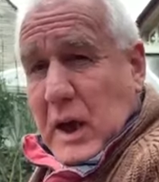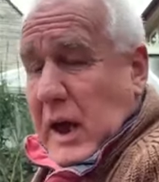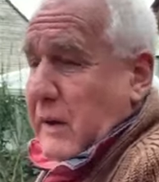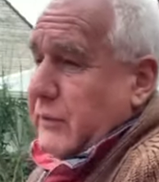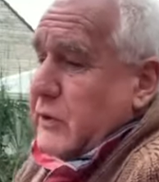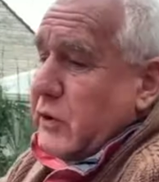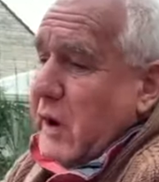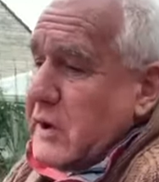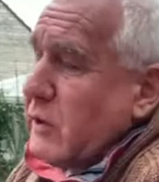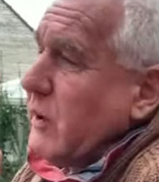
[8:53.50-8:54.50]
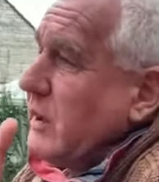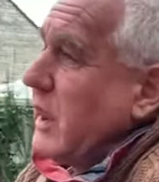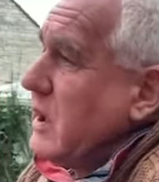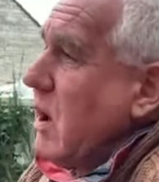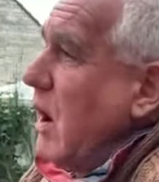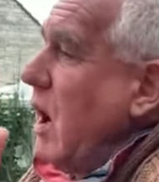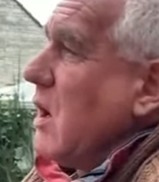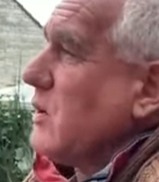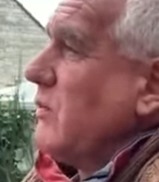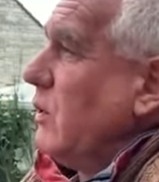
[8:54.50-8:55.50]
If the Treasury did not
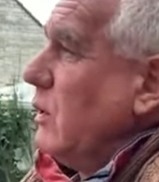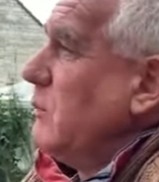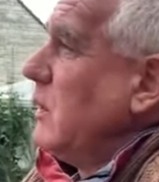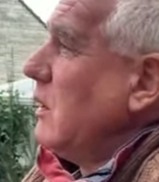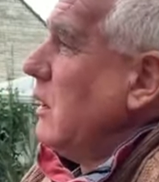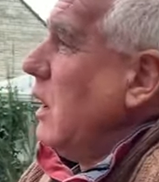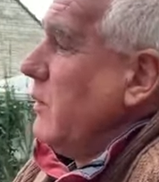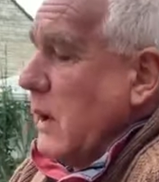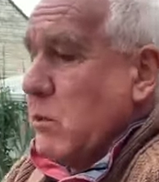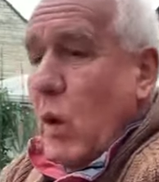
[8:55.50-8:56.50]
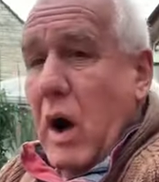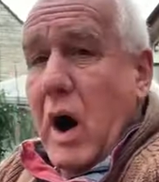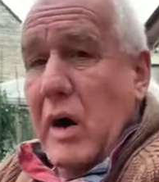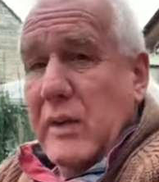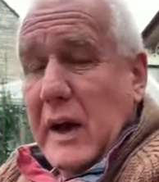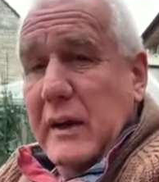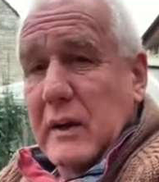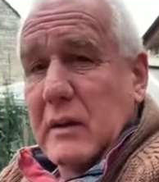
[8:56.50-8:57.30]
ask for them, then what are they?